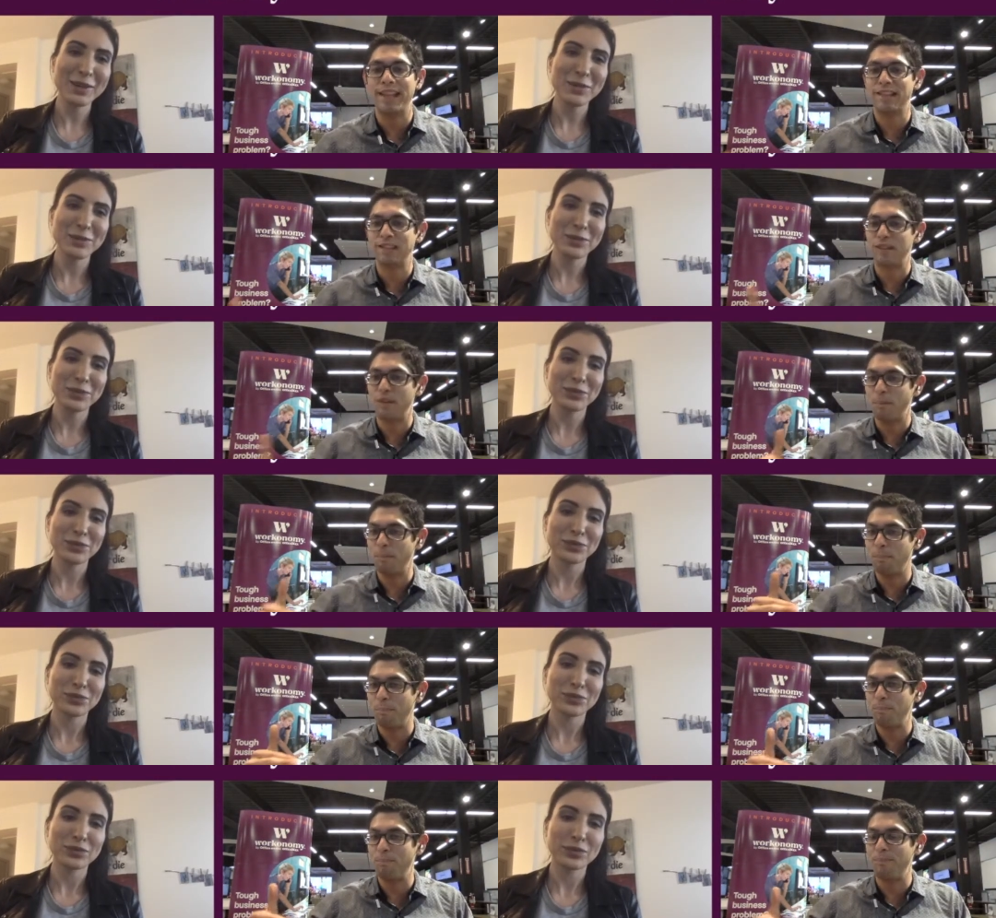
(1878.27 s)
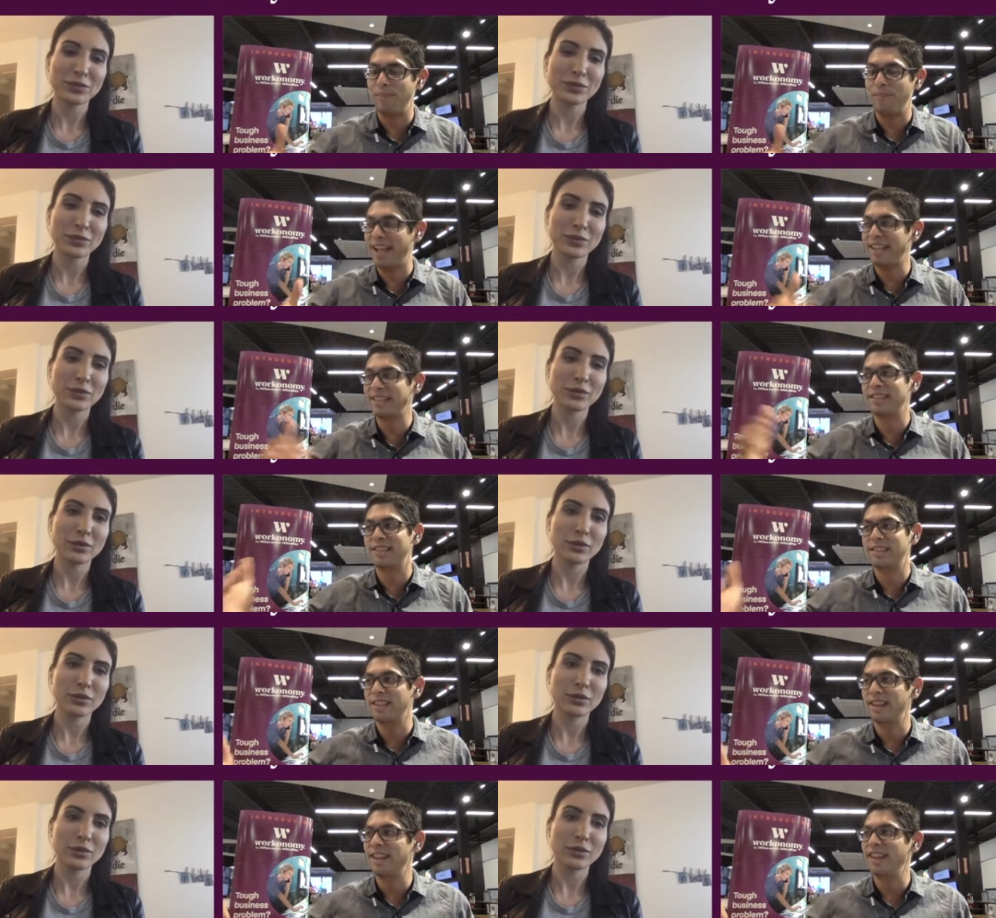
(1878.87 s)
Speaker 1: That's the
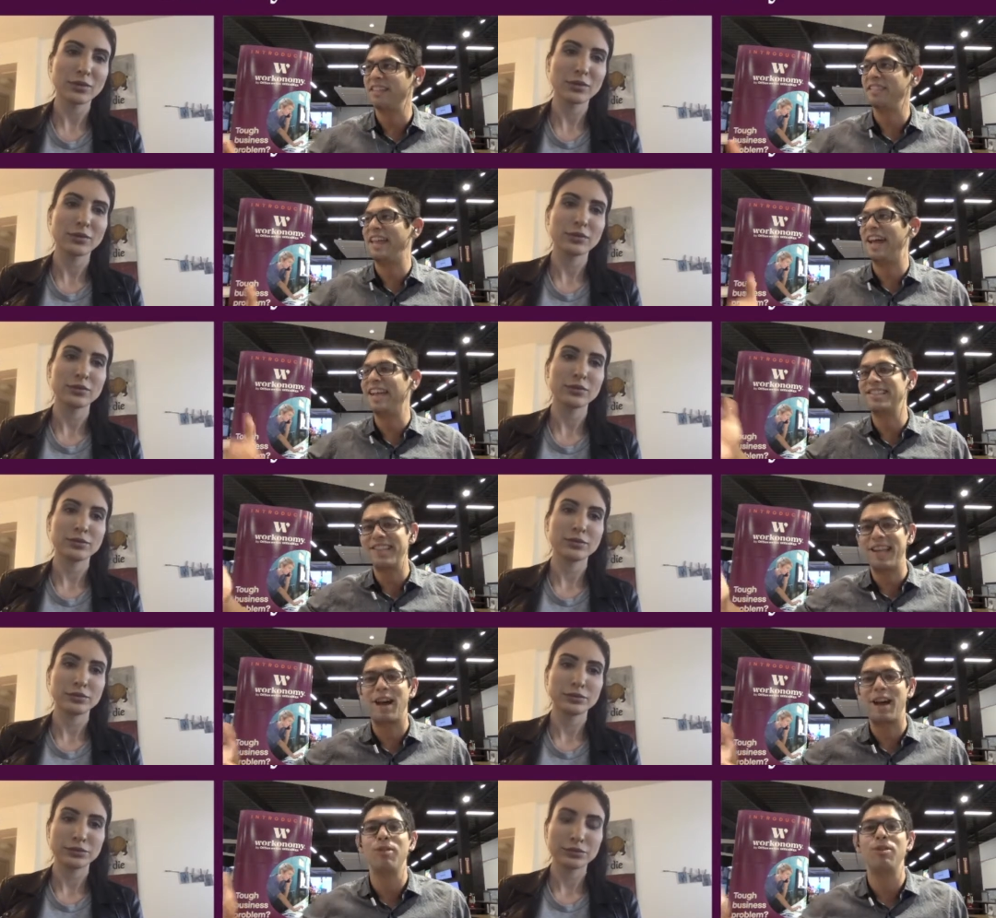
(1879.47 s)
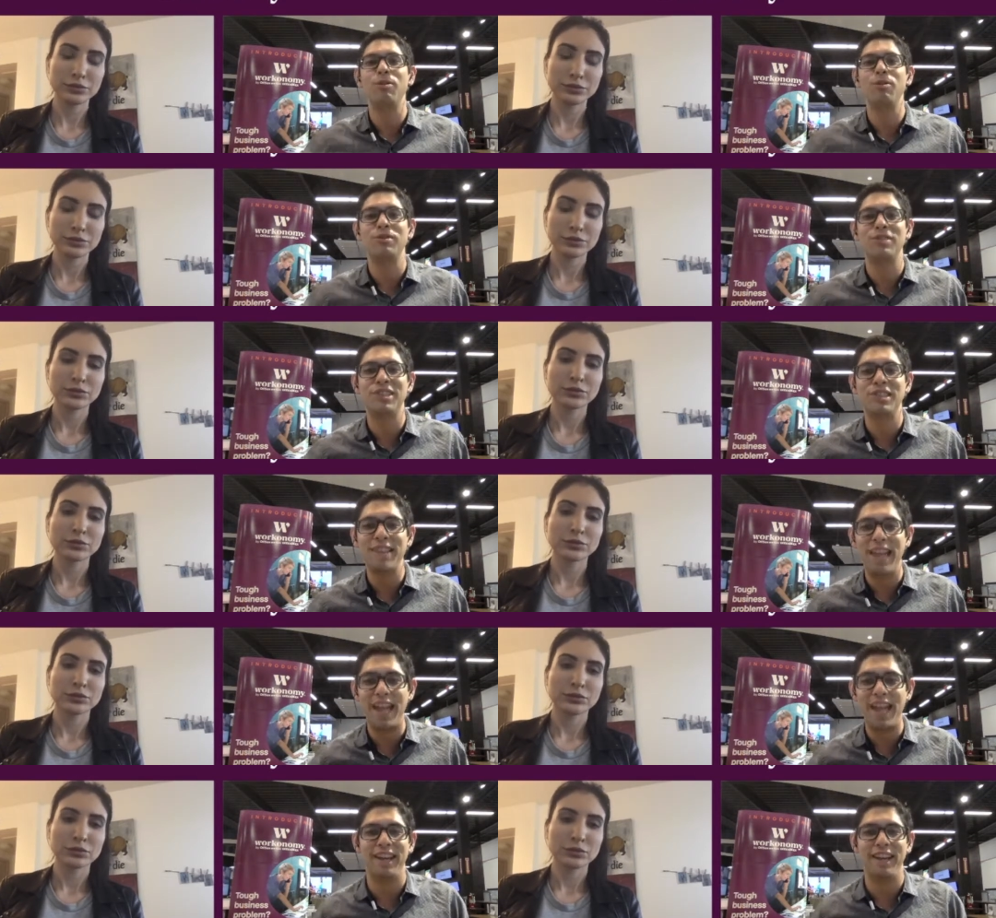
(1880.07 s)
that's that's how you
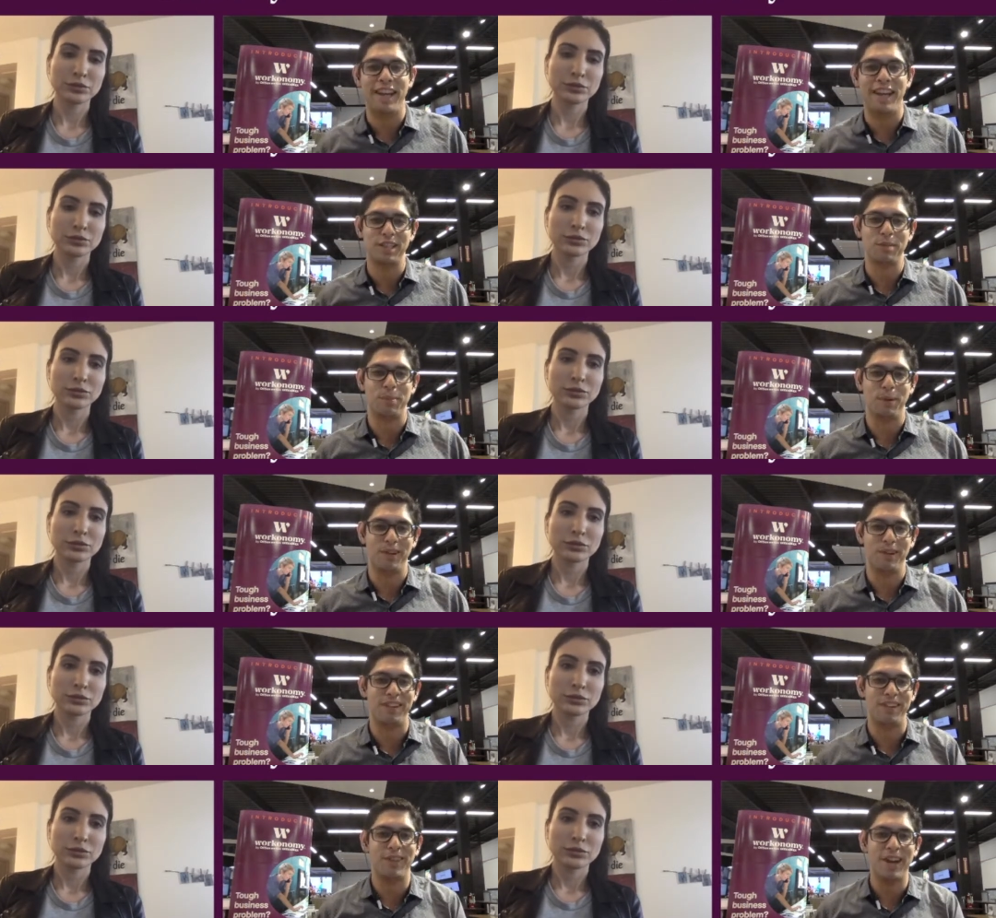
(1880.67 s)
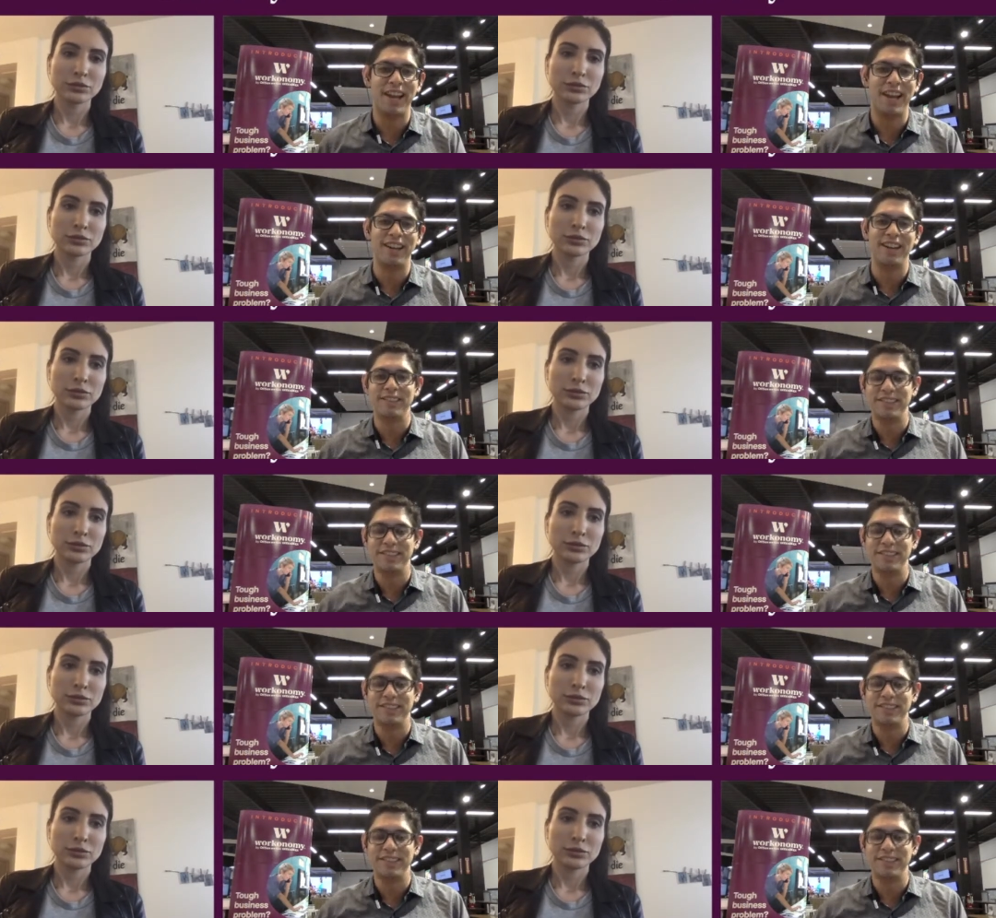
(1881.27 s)
stay an expert, right?